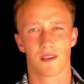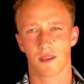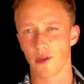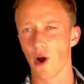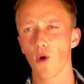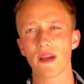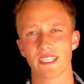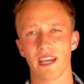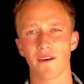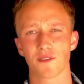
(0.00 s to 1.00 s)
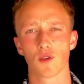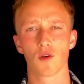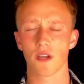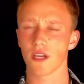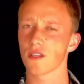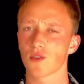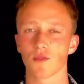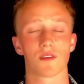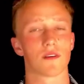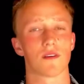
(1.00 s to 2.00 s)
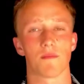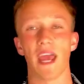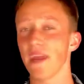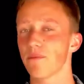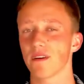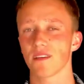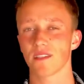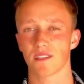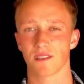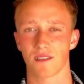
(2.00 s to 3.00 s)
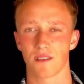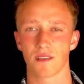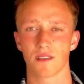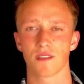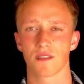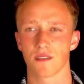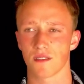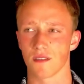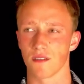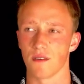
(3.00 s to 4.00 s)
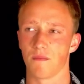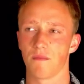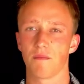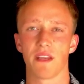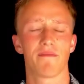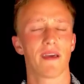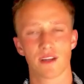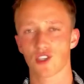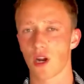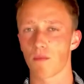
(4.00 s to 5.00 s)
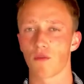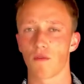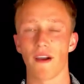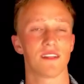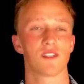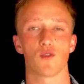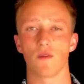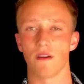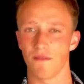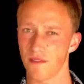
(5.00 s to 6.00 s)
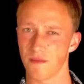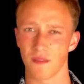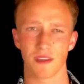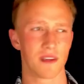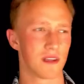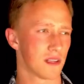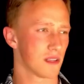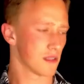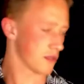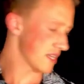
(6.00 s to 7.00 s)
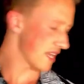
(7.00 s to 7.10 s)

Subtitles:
you always have to look into the papers the manufacturer provides you with. Not